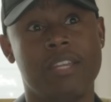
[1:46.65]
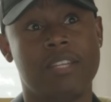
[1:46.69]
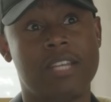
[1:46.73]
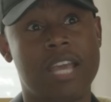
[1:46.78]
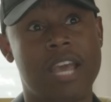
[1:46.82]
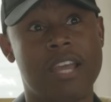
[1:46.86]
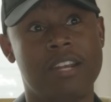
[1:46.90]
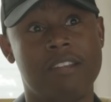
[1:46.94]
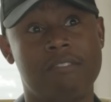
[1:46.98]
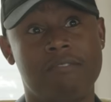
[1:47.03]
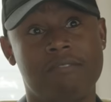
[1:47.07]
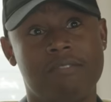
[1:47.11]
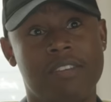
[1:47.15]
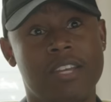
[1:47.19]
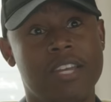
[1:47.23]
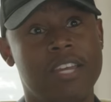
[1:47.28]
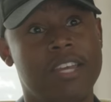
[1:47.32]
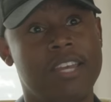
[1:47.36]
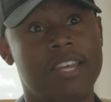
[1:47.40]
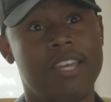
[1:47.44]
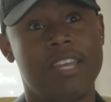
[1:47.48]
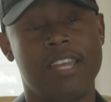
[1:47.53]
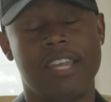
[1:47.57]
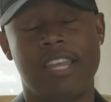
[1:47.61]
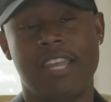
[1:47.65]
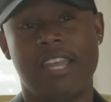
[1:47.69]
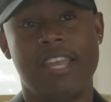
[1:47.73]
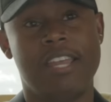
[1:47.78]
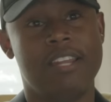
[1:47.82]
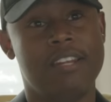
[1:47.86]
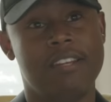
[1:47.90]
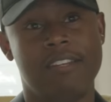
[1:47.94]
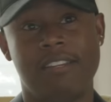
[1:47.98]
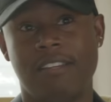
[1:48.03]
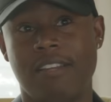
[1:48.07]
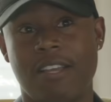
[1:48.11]
kind of
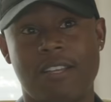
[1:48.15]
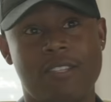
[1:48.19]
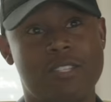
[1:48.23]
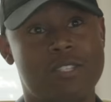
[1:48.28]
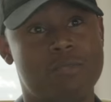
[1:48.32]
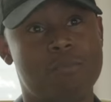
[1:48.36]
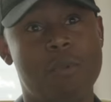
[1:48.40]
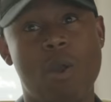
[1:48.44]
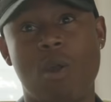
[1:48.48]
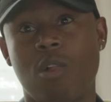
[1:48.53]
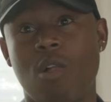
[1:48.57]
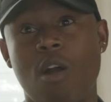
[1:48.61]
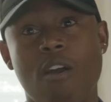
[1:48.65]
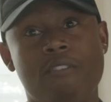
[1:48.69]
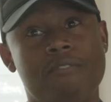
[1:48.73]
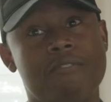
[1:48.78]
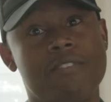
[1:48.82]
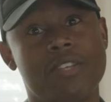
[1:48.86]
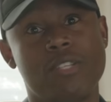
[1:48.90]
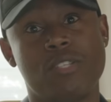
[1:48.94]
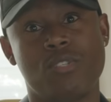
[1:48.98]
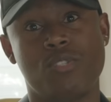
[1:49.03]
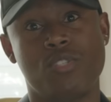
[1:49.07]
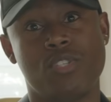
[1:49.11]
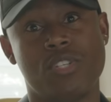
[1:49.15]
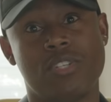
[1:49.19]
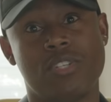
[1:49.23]
in a small office,